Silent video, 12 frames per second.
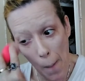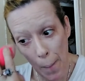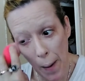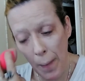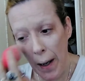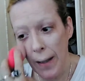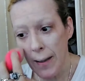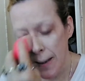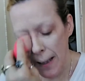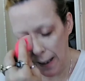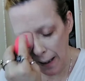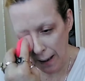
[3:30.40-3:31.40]
by my eyes
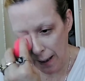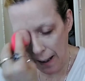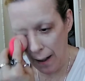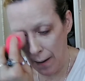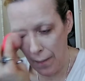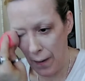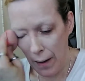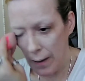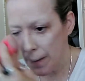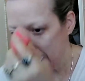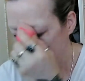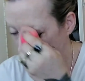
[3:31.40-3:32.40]
taken care of.
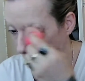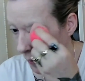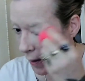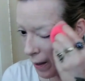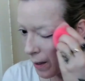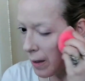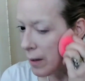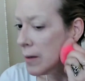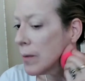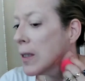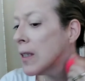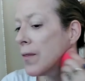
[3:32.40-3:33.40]

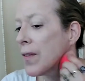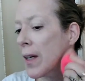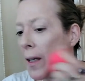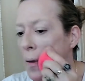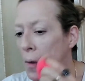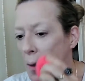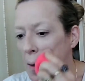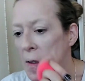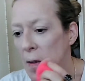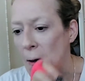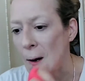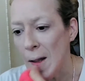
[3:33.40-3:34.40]
Well, fuck it. i will
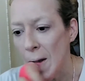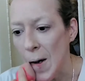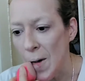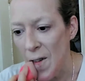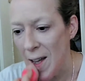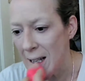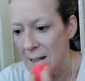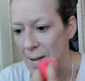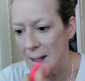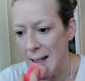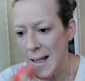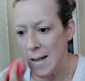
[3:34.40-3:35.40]
just go around the whole face
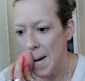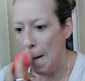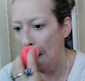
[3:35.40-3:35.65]
with it.